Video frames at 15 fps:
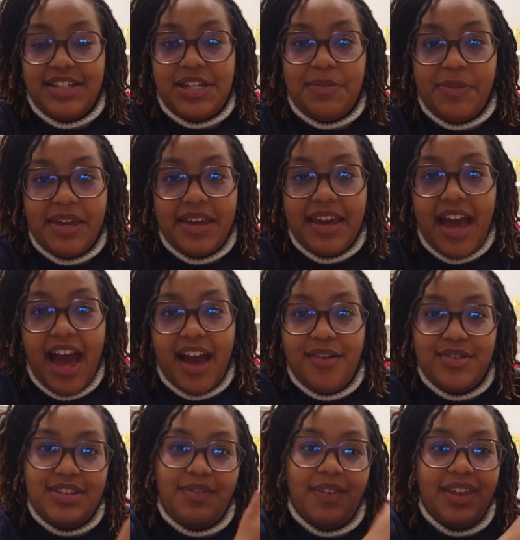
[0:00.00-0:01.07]
To me, I
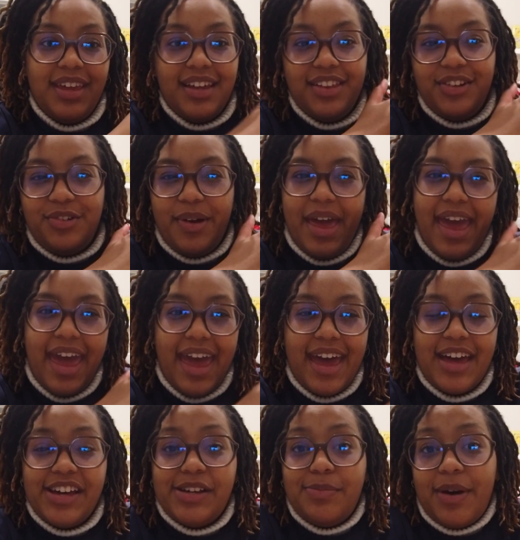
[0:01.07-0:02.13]
was feeling a little
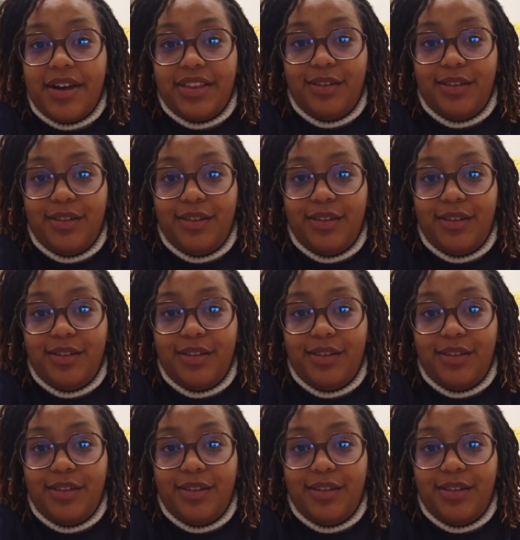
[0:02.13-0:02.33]
about